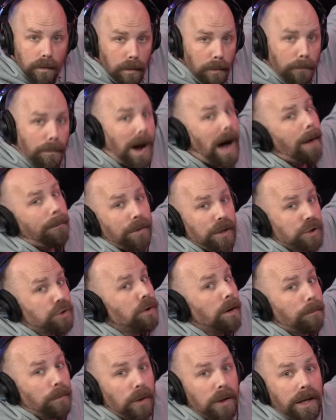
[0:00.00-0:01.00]
Papa
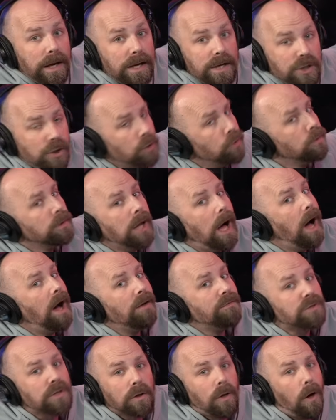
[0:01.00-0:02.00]
Triple H who
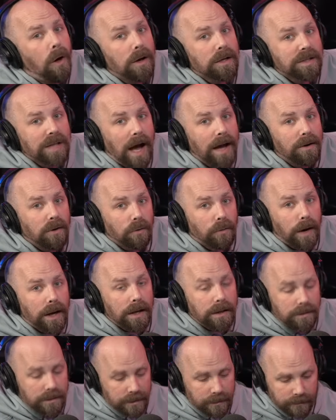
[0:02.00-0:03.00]
loves long title
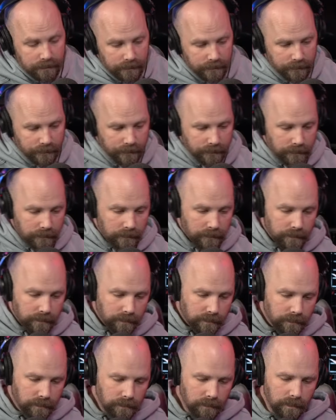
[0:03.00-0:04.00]
reigns.
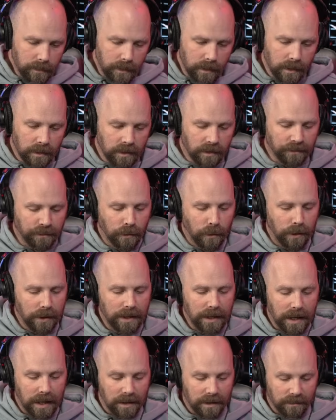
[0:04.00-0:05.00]
The Florida
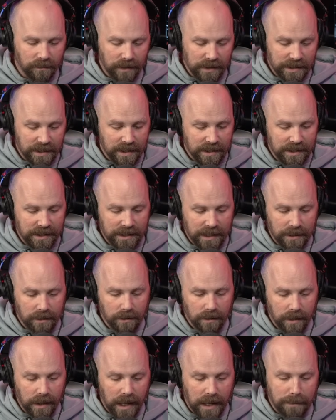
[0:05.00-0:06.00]
native is
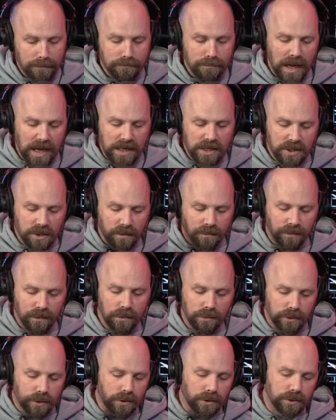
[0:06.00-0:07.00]
considered a major
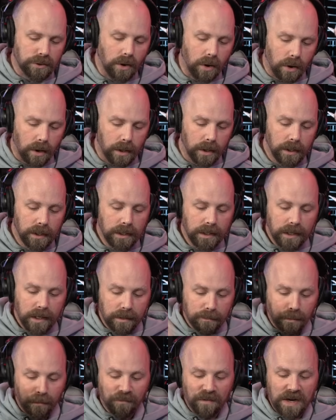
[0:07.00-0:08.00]
future star
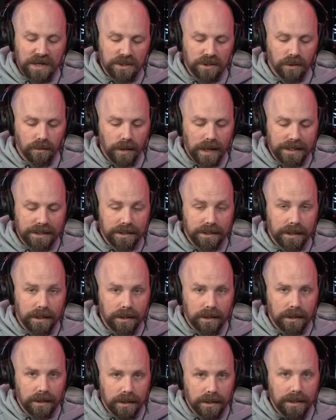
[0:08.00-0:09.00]
in professional
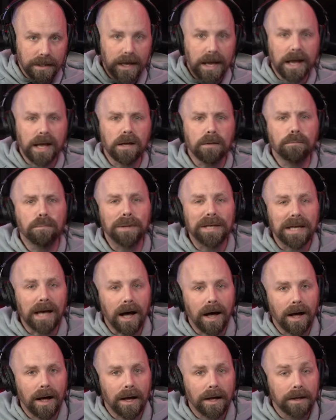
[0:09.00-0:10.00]
wrestling and
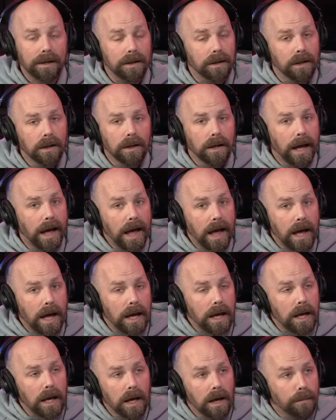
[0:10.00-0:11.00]
beyond.
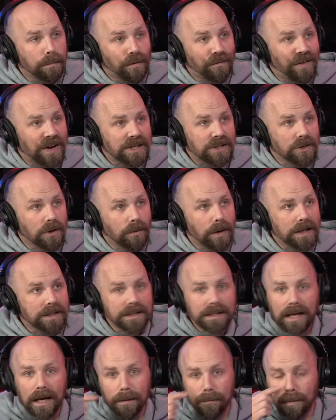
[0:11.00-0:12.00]
Hey, professional
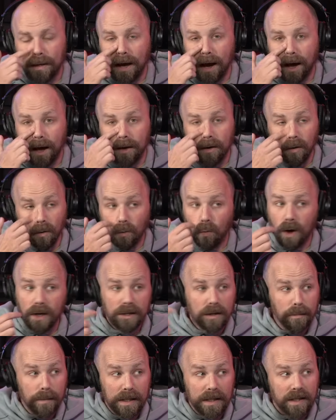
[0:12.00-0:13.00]
wrestling and beyond. What,
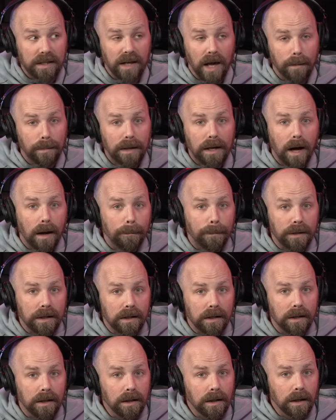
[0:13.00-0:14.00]
you mean the type of
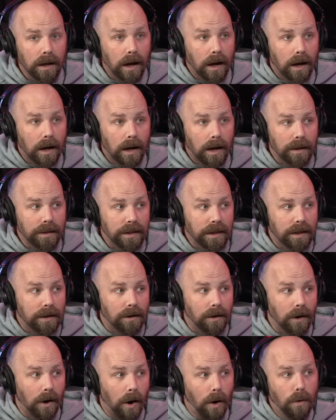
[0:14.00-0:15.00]
company that
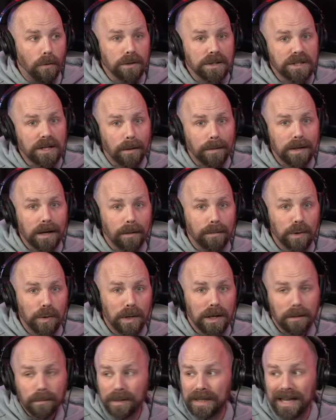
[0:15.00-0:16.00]
owns
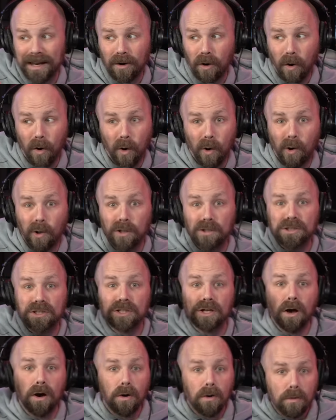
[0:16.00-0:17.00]
WWE, but then
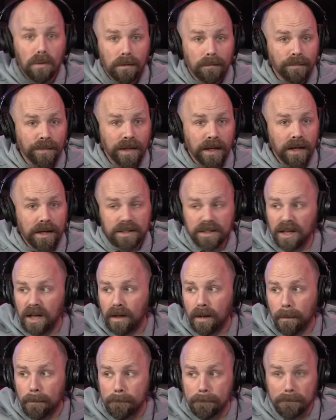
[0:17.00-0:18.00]
also is
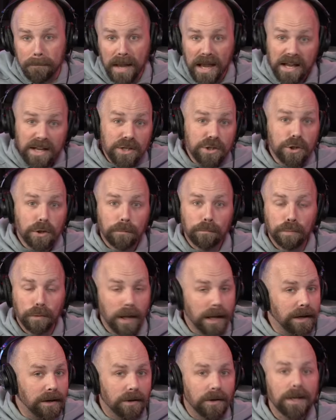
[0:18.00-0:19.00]
a major
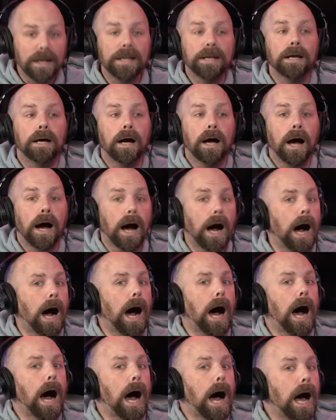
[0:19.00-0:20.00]
player in
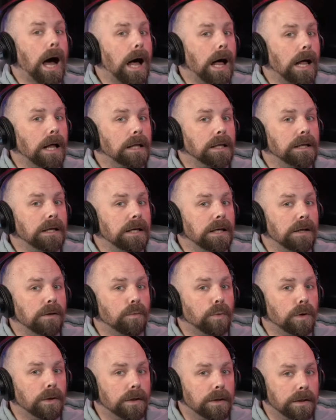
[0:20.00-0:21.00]

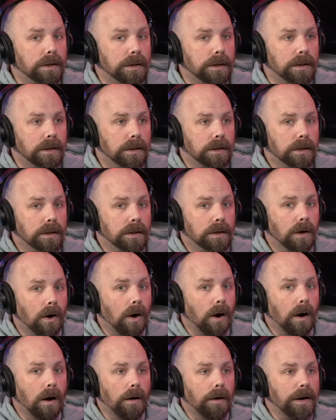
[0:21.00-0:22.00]
Hollywood?
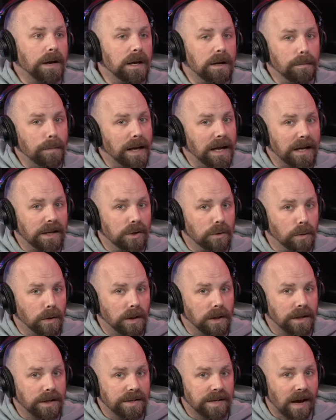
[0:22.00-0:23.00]
Ari
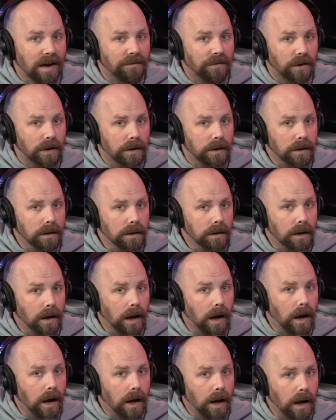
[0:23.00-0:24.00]
Emanuel Endeavor,
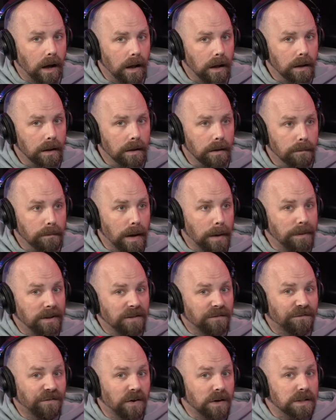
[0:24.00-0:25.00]
huh? Maybe
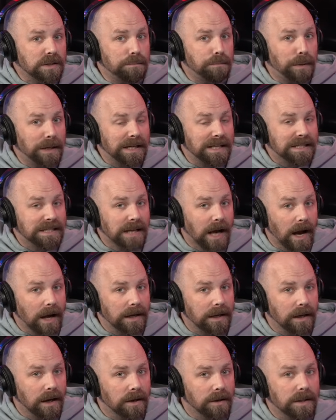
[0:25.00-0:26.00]
the first big
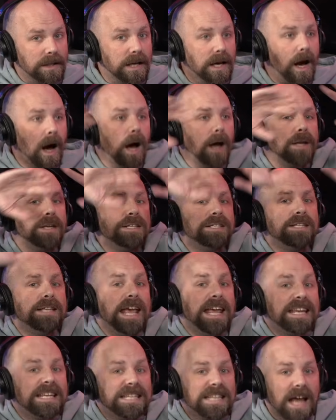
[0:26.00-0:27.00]
signing under the
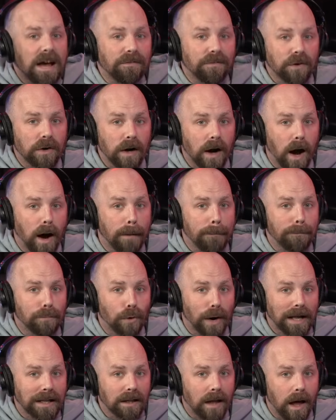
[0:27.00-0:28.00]
Endeavor
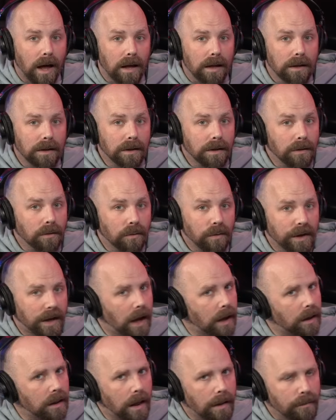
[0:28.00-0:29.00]
umbrella? We
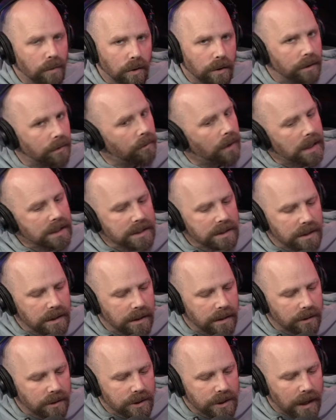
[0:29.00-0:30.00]
got a lot more than wrestling
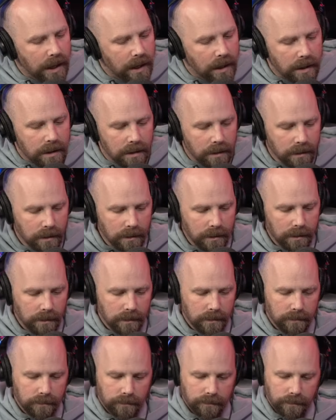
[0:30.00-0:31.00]
here, Jade.
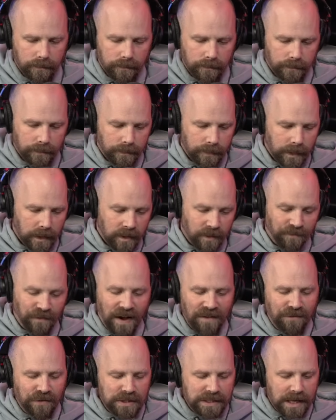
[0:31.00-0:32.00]
The
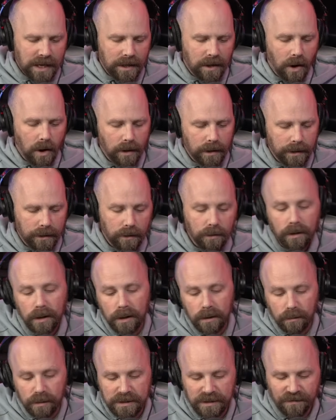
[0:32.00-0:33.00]
5'10" Cargill
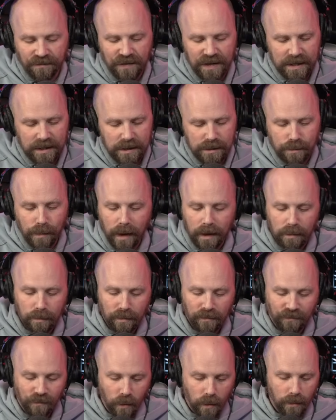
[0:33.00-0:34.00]
was a fitness model
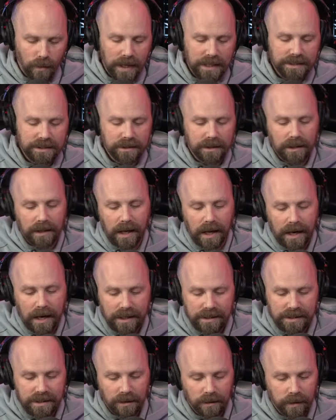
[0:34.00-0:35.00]
before wrestling and
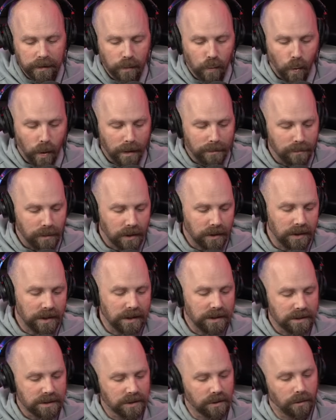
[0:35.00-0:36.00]
has nearly 1 million
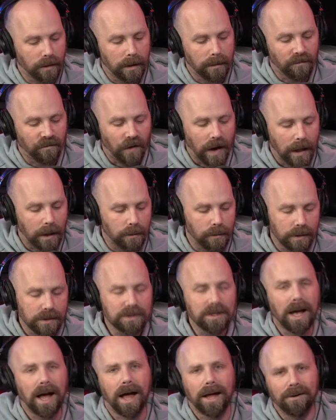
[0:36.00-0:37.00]
Instagram
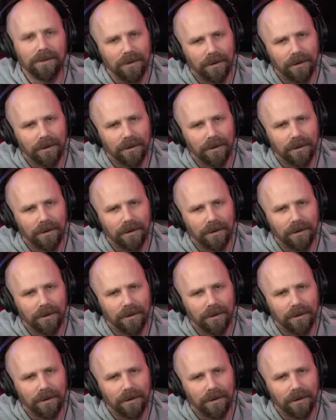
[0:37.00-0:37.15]
followers. I don't know